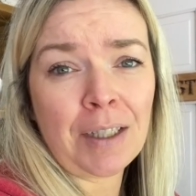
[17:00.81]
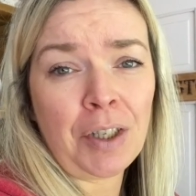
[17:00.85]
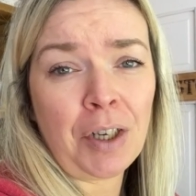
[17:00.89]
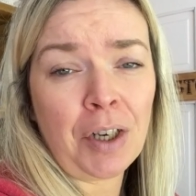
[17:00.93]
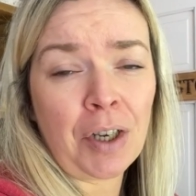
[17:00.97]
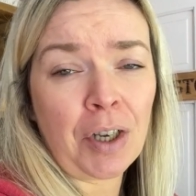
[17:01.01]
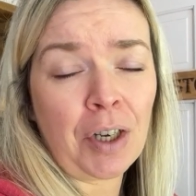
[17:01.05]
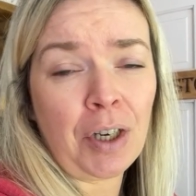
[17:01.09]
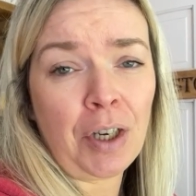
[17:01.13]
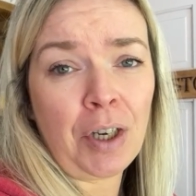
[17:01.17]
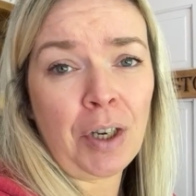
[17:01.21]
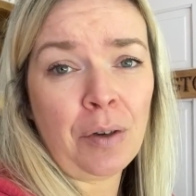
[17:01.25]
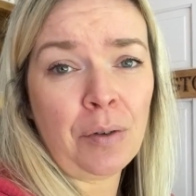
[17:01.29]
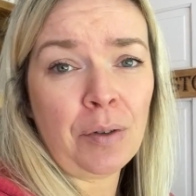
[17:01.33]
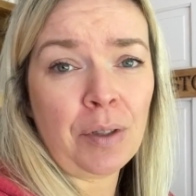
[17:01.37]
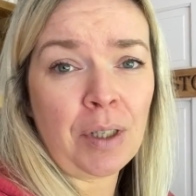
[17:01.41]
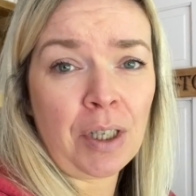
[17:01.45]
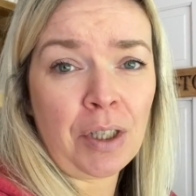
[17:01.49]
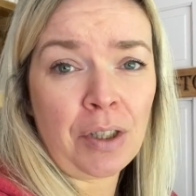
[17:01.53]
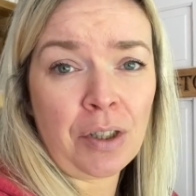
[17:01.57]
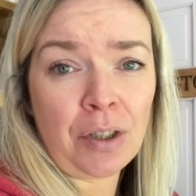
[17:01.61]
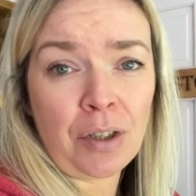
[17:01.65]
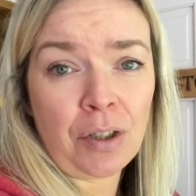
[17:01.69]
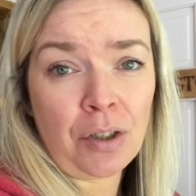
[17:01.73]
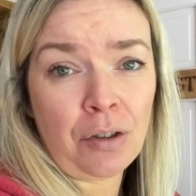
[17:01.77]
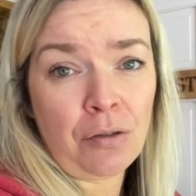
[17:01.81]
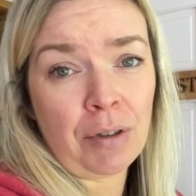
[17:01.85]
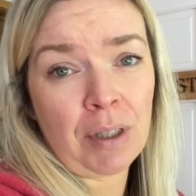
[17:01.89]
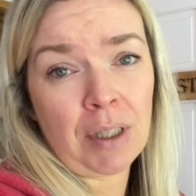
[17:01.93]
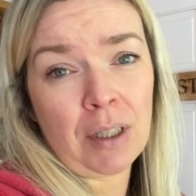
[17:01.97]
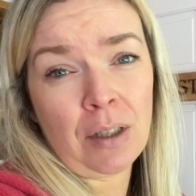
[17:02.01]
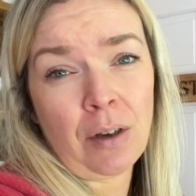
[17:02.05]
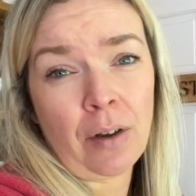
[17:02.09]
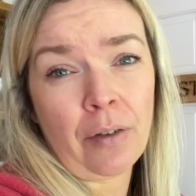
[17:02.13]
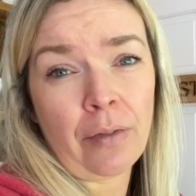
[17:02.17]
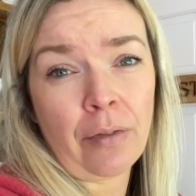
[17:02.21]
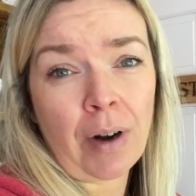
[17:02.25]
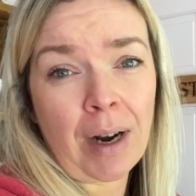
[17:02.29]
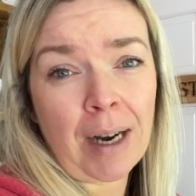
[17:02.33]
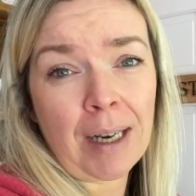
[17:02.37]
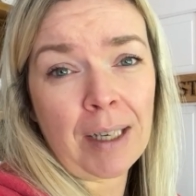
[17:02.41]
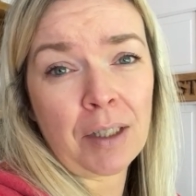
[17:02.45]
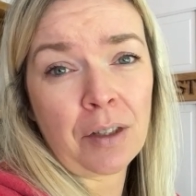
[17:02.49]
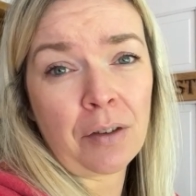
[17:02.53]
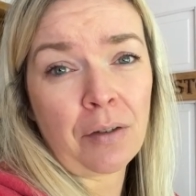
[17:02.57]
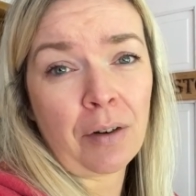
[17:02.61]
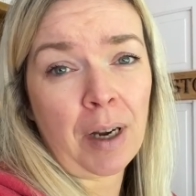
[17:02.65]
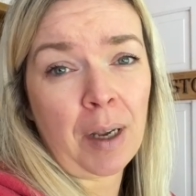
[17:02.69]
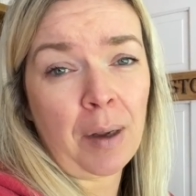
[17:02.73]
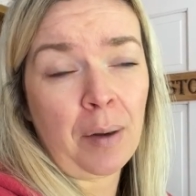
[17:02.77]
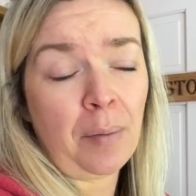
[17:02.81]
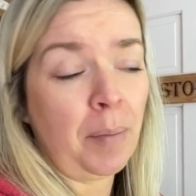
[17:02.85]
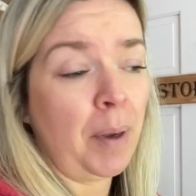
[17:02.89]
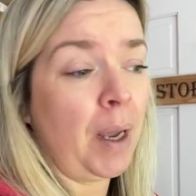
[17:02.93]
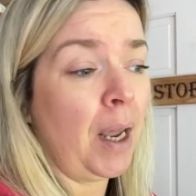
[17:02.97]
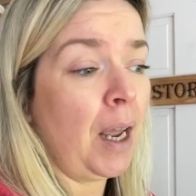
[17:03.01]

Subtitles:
You can use it just to drizzle over ice cream.